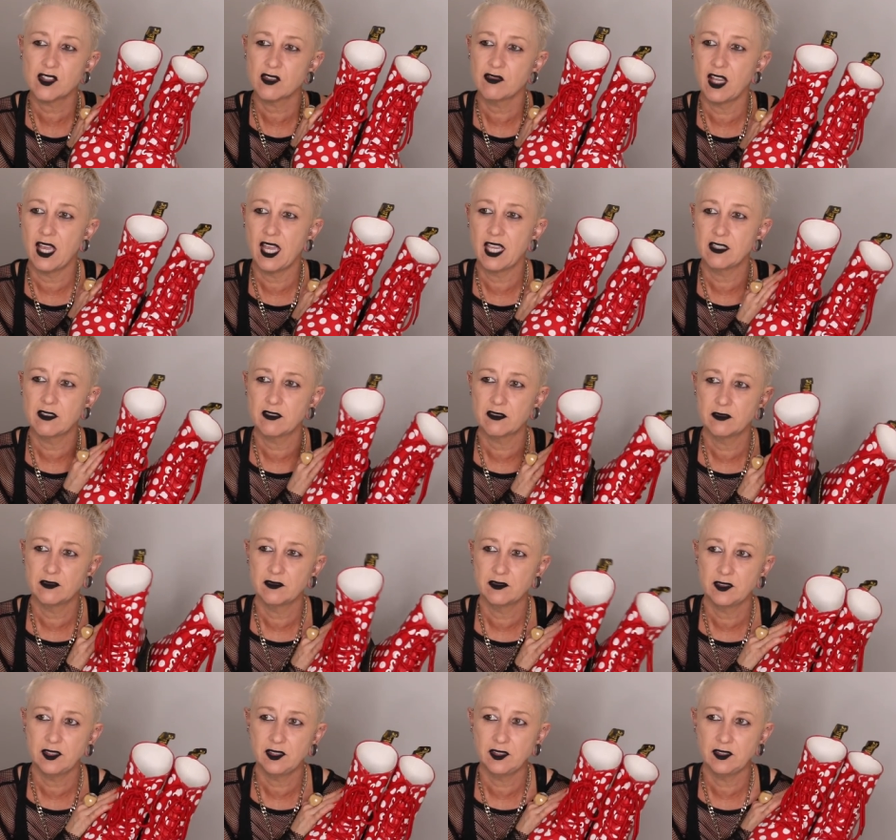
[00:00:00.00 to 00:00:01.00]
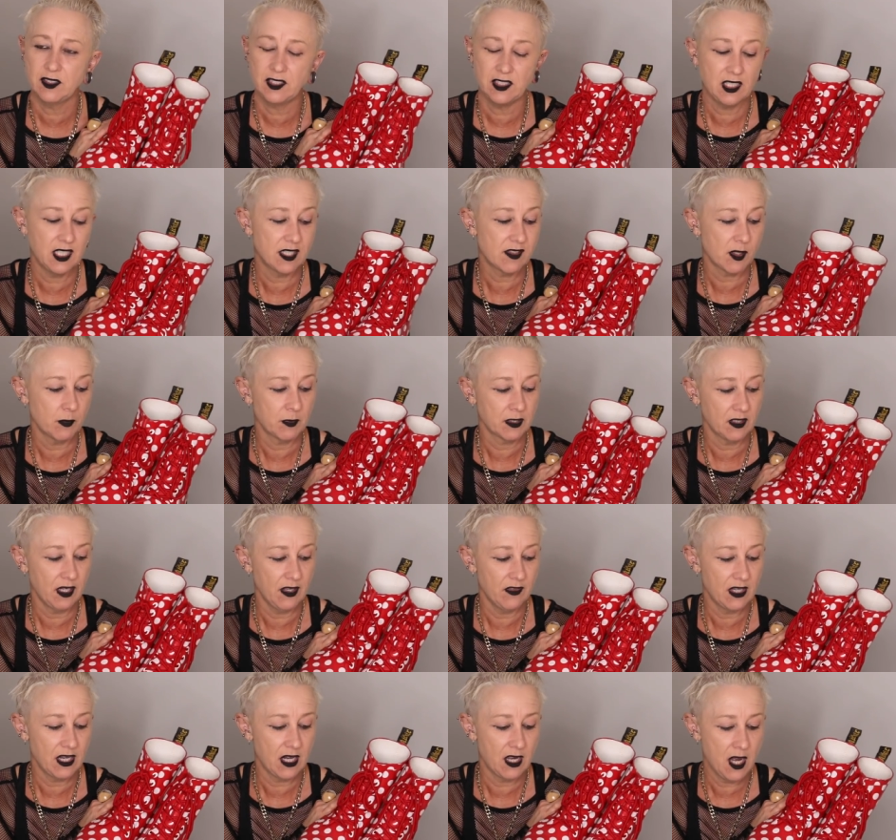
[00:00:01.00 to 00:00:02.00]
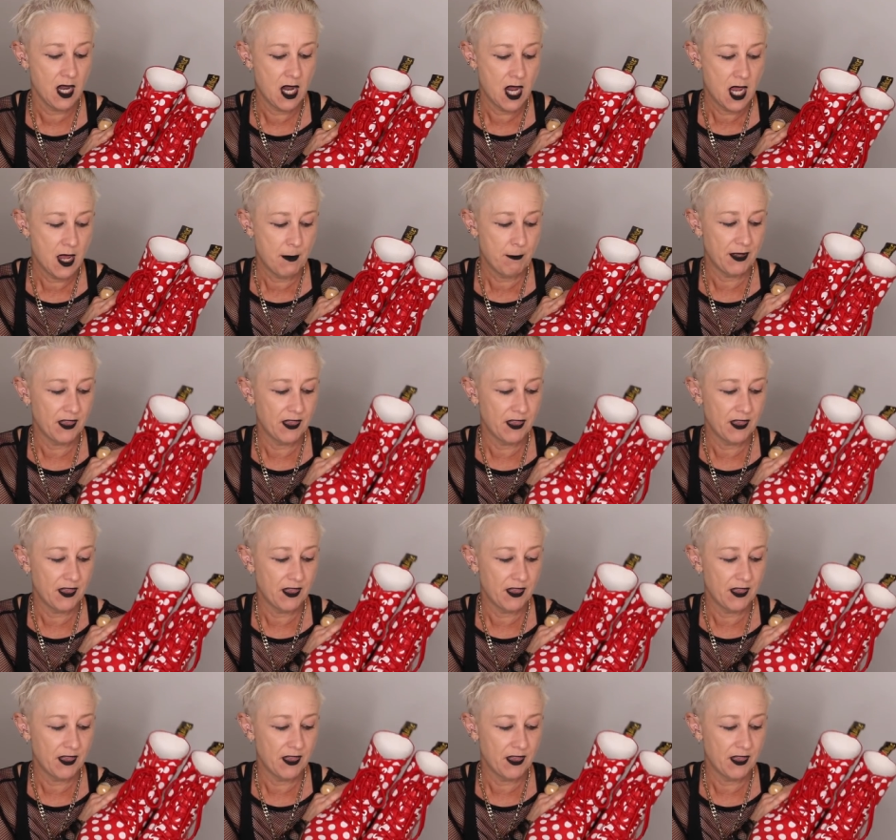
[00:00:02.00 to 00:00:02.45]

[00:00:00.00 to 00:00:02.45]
Like 320 Yeah, something like 280 yeah.